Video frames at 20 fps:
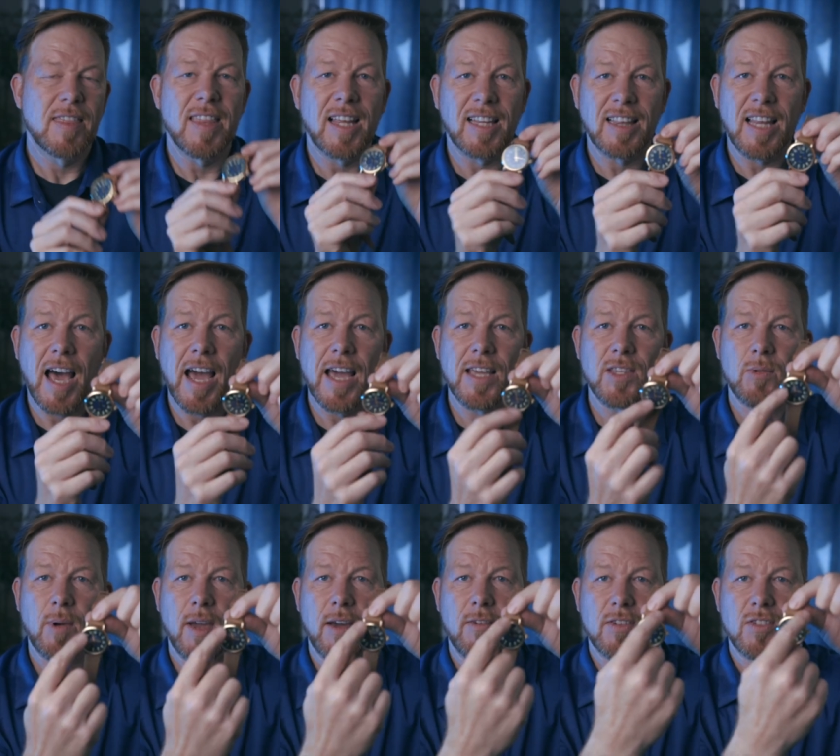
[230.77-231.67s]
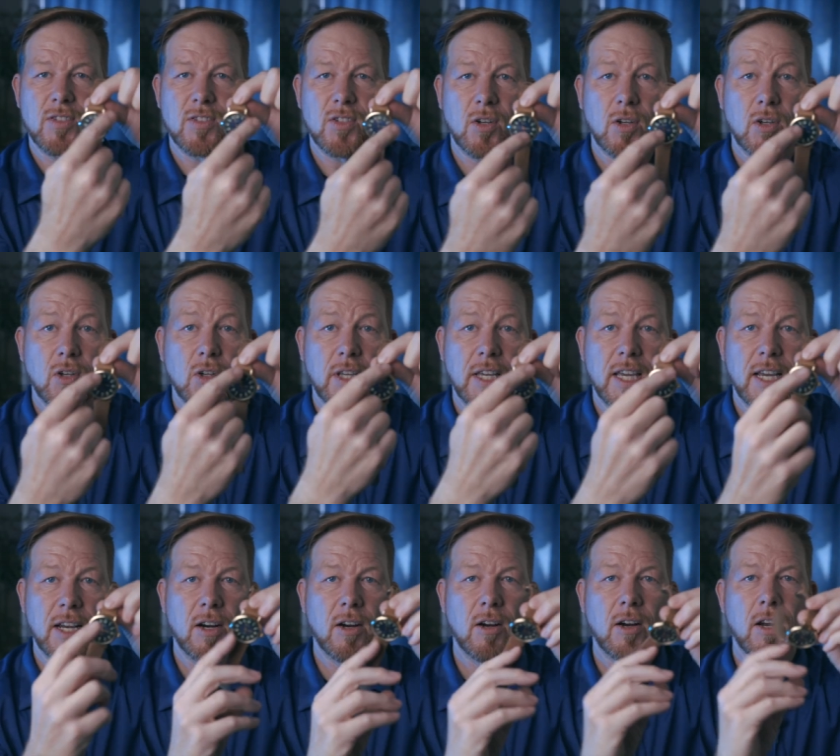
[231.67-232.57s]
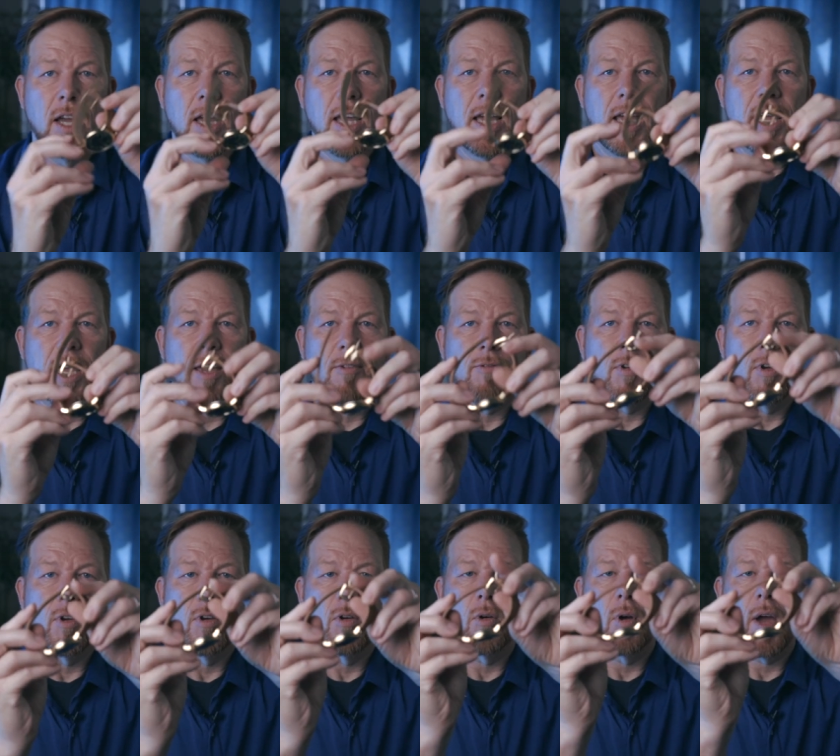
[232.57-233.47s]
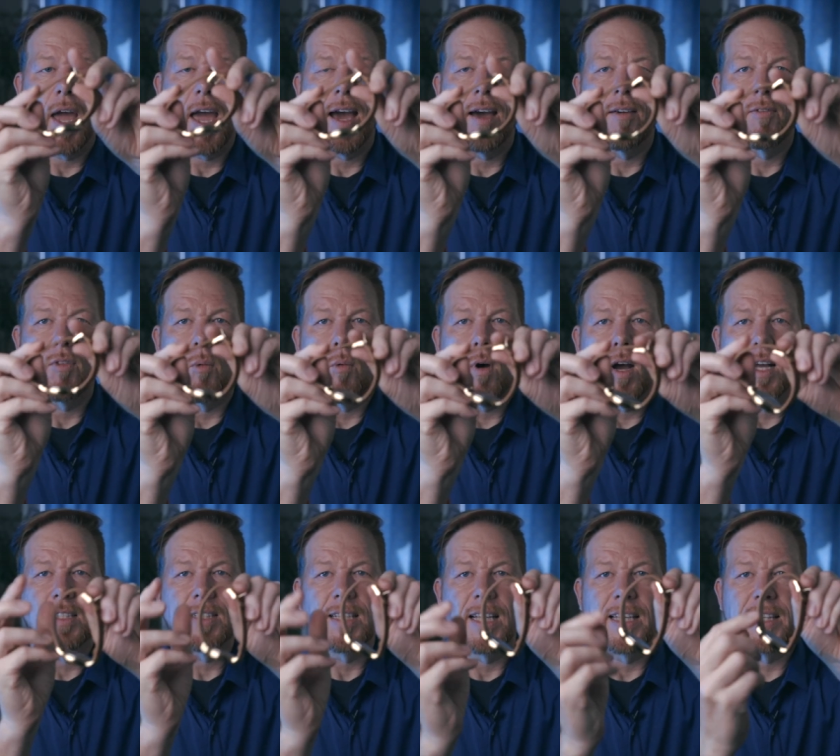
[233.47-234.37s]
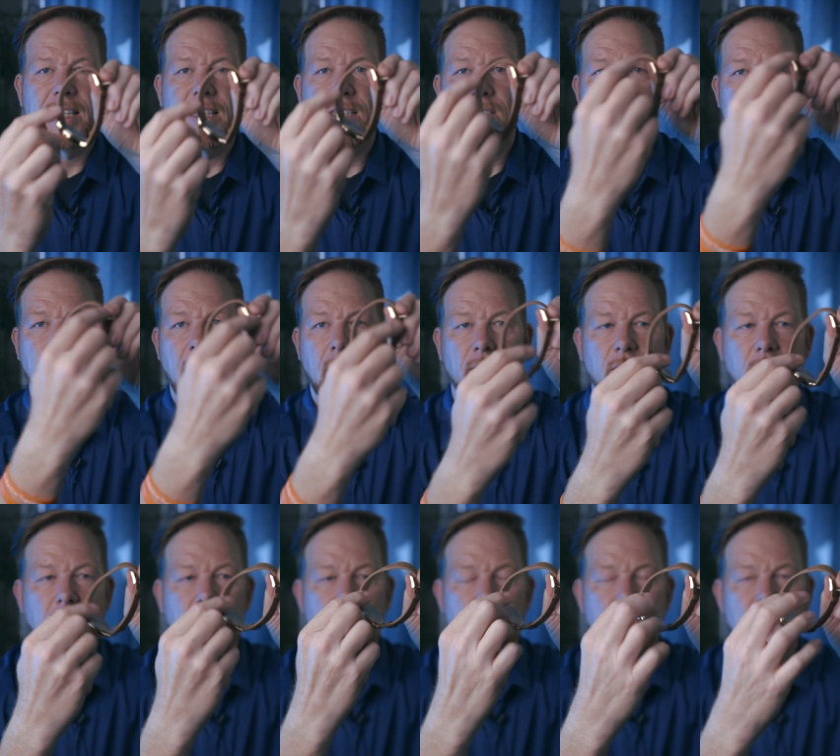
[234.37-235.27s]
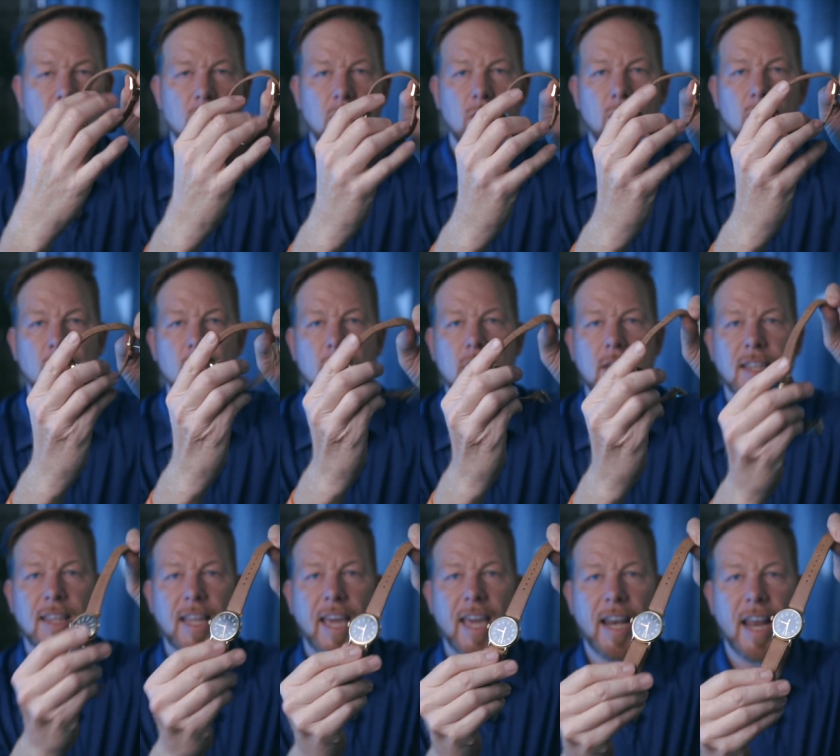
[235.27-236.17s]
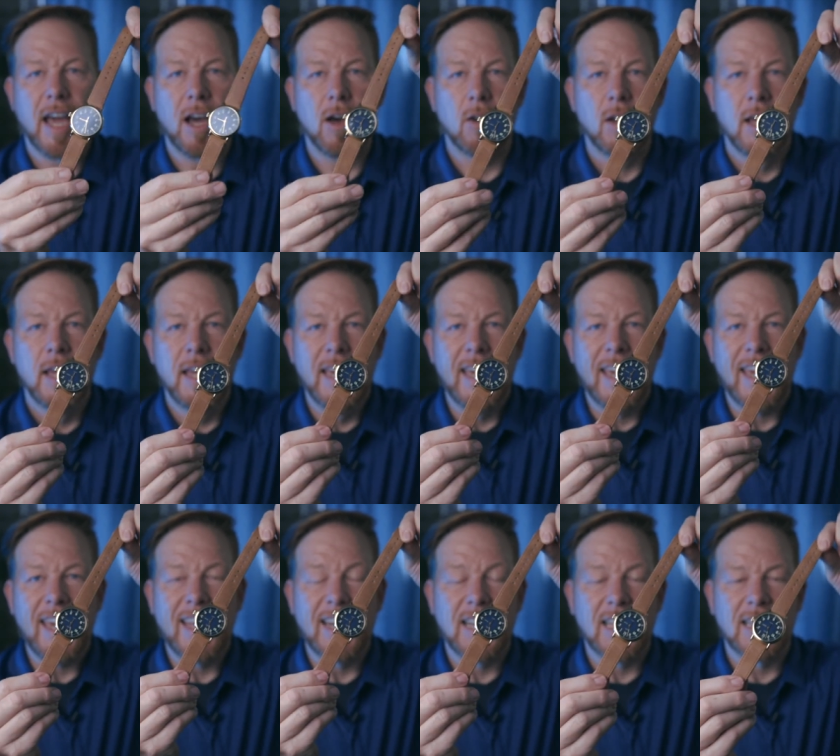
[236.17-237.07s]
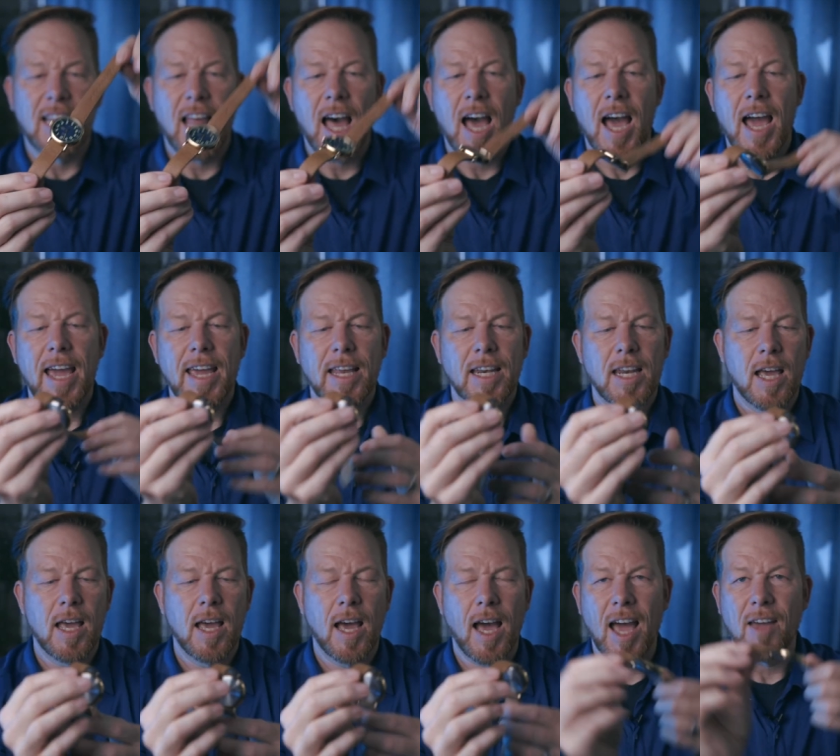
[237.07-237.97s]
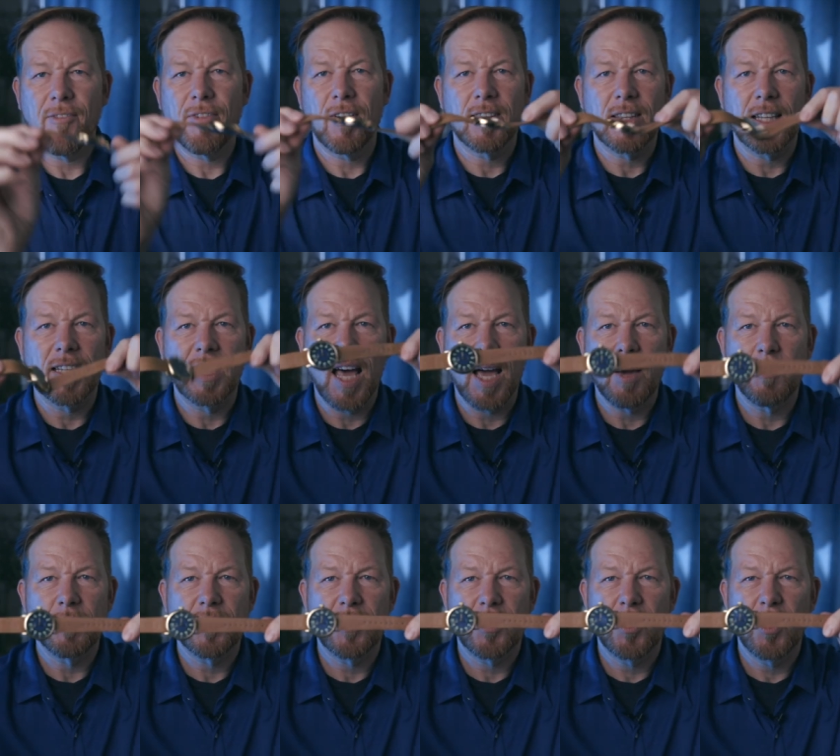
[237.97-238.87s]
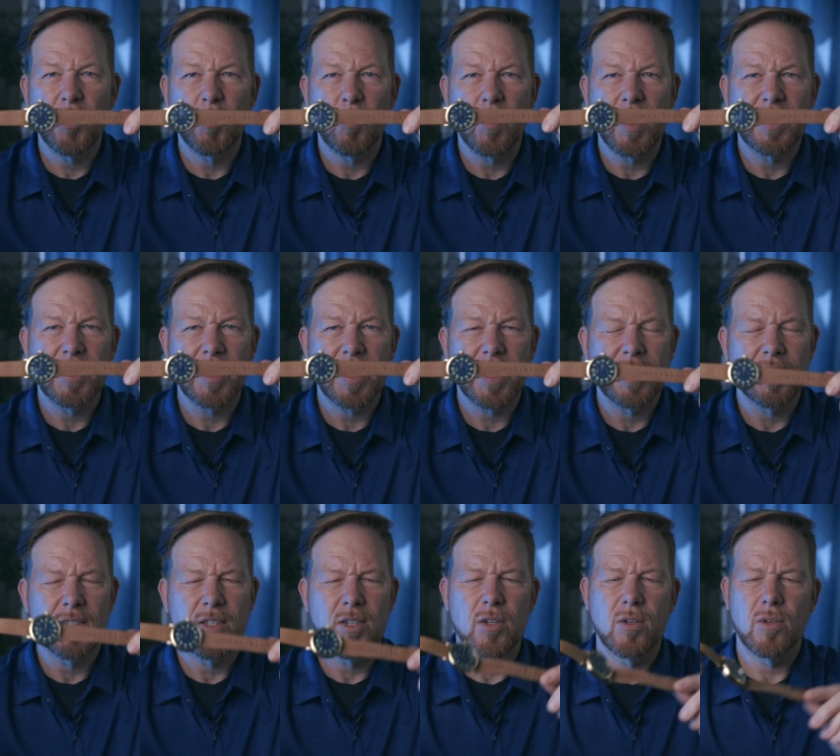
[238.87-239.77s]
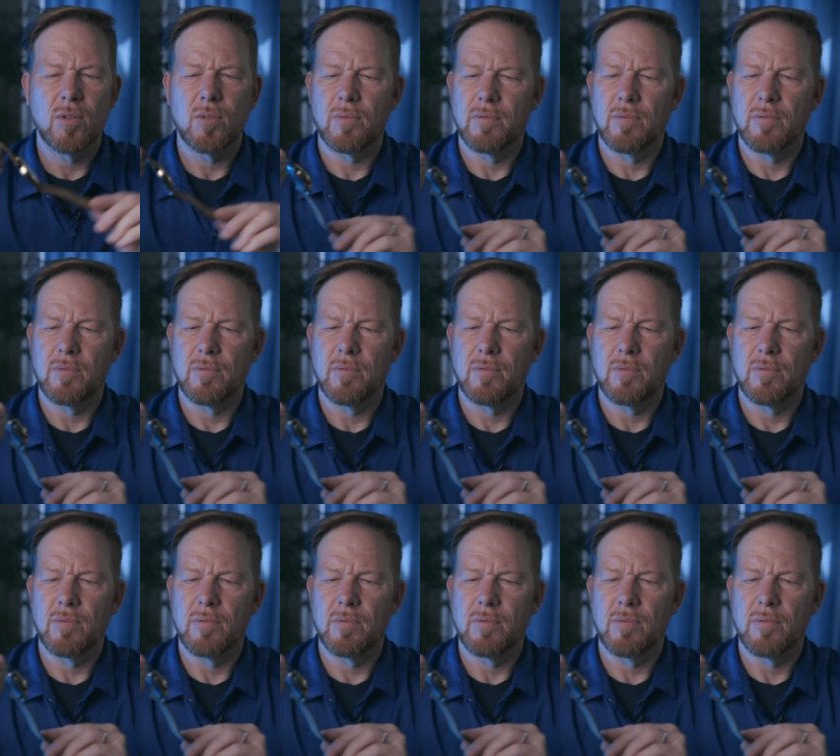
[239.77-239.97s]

The lines, we have a circle here. If you have the watch like this, you have another circle, you could lay it out in a line. I felt the line was too rigid and too